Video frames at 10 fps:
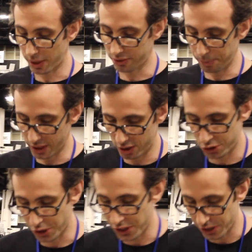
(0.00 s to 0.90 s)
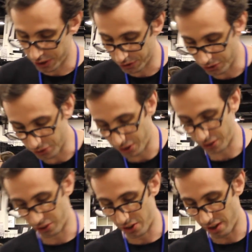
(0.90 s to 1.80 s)
and it's going to be a little tricky here because I
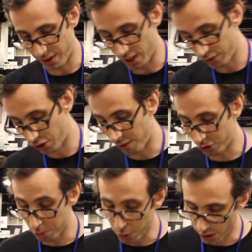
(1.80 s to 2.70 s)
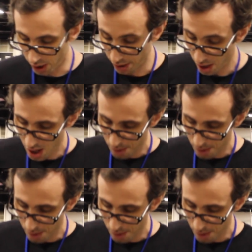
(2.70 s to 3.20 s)
don't have a surface to put it on.